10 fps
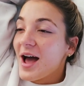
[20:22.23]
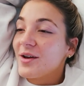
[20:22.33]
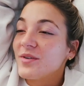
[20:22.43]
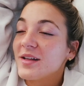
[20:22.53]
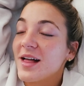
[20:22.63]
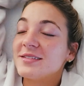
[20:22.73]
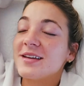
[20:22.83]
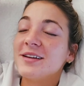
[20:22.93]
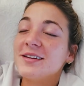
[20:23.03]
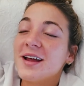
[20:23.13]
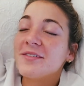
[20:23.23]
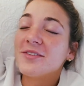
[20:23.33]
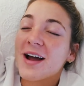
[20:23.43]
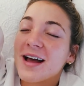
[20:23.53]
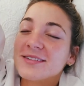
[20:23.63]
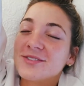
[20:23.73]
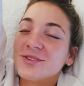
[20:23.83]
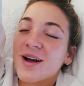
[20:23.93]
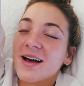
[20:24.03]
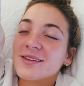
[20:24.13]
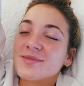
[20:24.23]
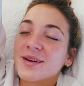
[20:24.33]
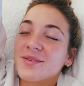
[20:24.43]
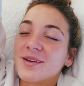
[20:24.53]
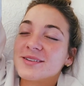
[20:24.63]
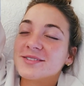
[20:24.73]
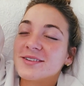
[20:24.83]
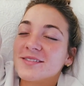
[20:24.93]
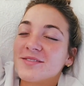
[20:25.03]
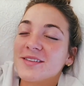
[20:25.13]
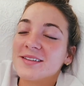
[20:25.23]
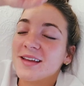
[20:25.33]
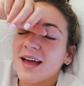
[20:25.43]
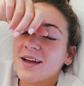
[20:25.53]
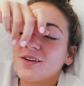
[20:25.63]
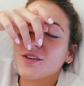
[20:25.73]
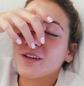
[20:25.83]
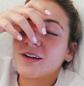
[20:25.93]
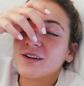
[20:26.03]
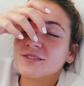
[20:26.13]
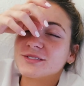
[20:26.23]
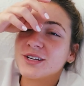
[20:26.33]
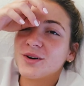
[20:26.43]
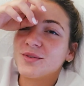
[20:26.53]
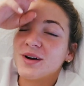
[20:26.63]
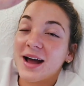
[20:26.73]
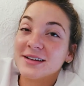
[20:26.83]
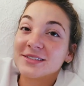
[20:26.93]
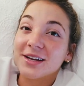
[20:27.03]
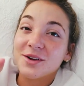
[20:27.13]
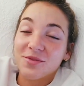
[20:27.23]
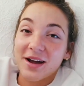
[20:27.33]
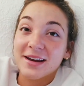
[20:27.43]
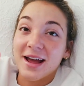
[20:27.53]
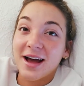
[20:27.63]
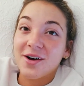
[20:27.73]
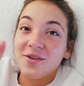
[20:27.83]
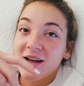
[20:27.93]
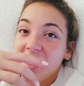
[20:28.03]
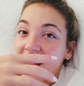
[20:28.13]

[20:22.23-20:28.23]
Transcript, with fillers: I realized I never asked you guys my question of the day earlier, so we're asking right now.